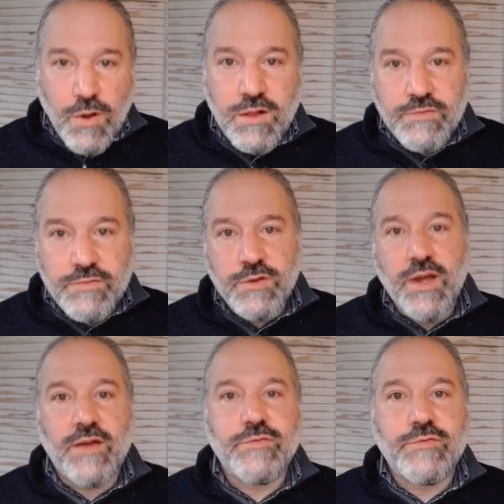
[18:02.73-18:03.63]
all of
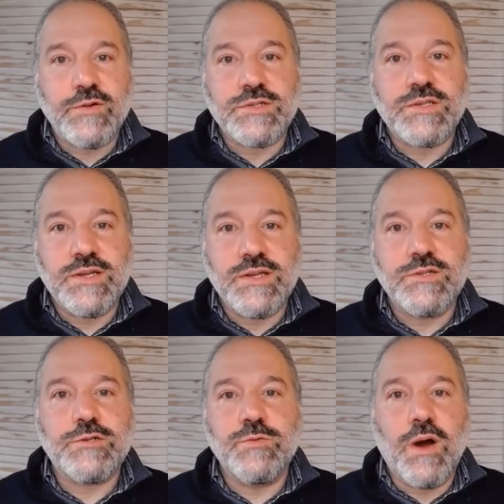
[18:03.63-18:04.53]
your efforts
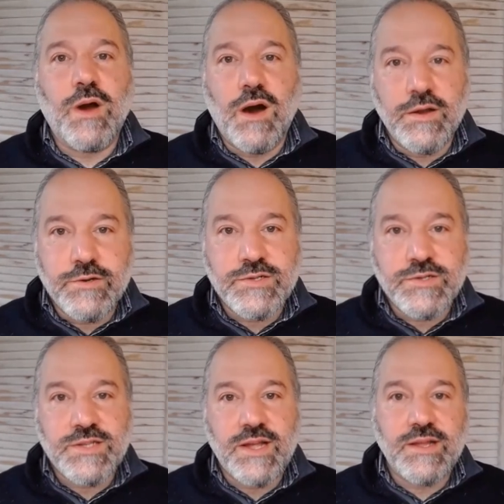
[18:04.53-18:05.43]
into
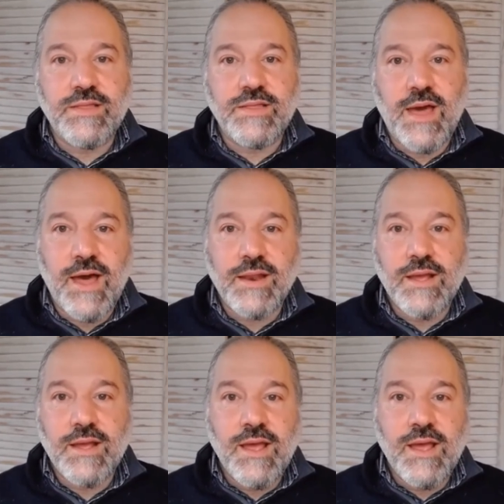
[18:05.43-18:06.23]
understanding that